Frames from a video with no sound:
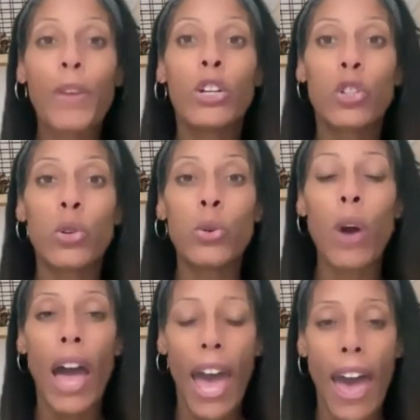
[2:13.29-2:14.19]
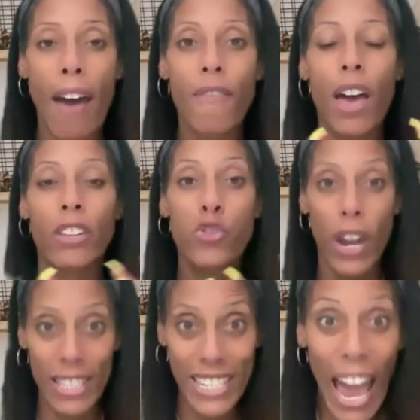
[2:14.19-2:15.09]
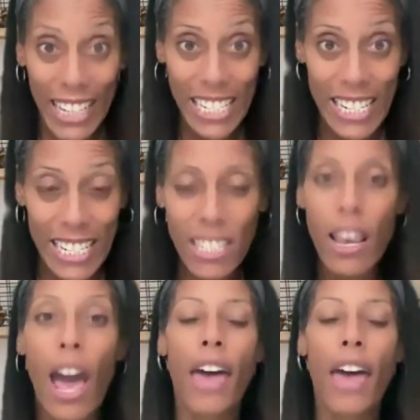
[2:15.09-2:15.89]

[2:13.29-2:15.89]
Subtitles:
to have transactions